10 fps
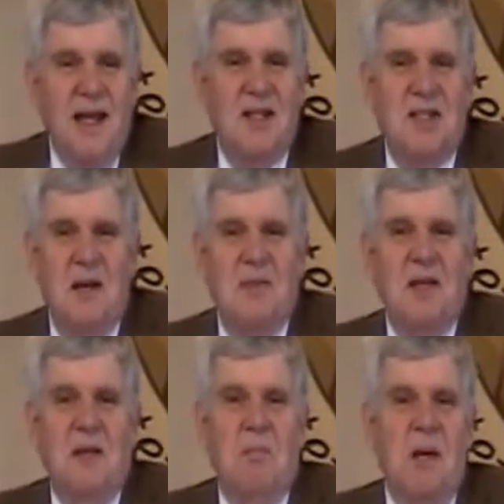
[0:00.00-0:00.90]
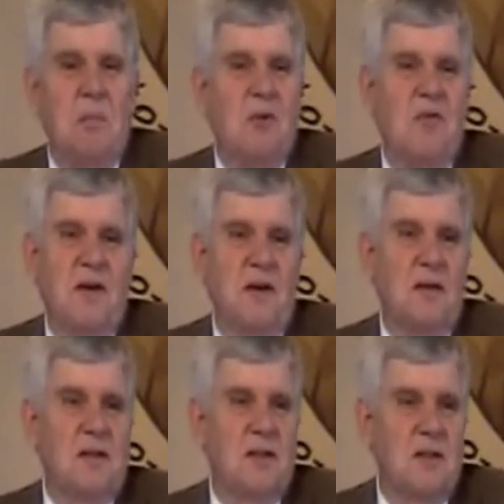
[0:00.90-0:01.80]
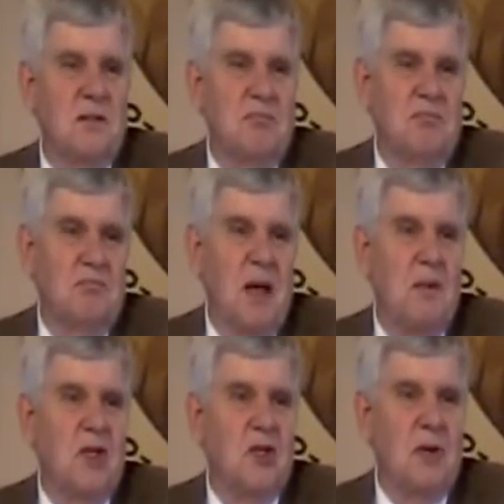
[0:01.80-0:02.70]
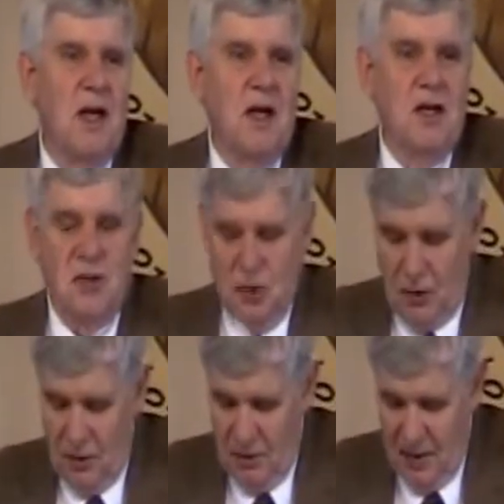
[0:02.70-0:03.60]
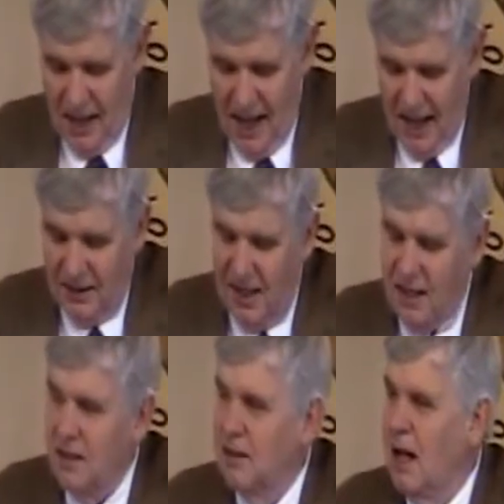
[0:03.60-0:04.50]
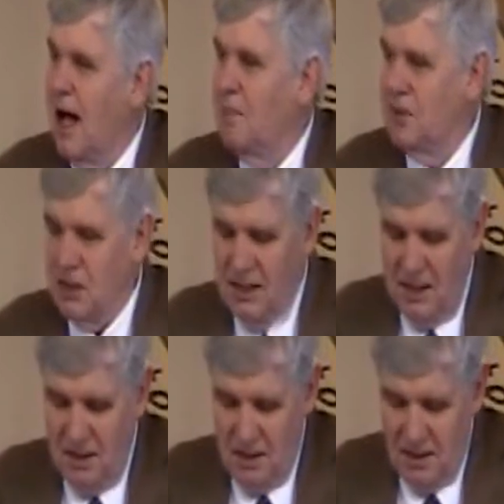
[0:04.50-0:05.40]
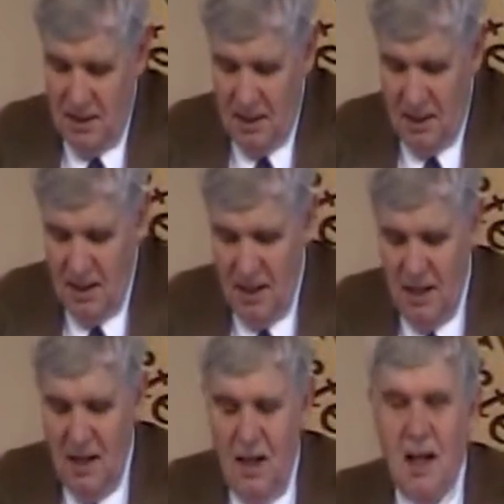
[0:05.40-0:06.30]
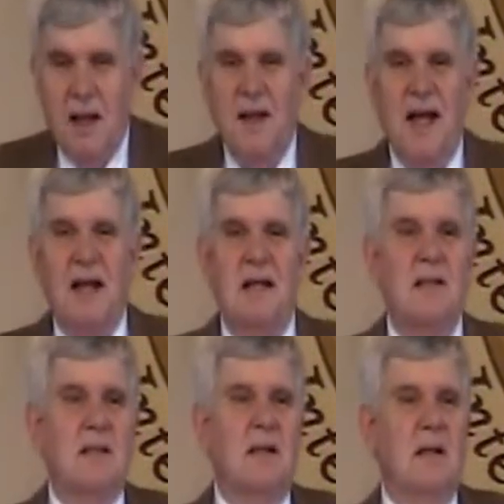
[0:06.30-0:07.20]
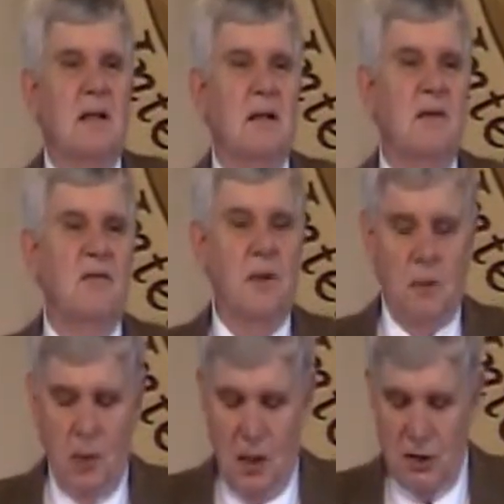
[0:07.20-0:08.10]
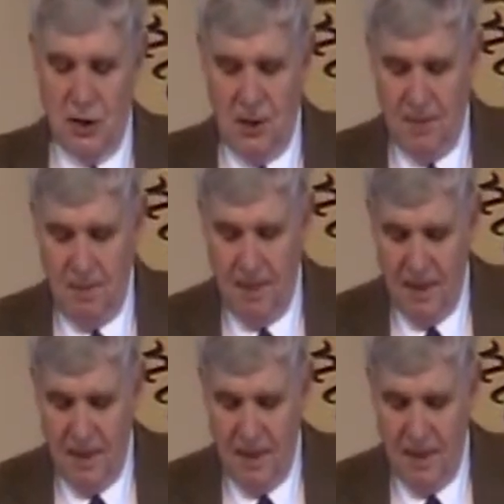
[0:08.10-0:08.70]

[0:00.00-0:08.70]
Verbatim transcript: is something that people feel that's maybe strange or outdated, obsolete and that is the foot washing.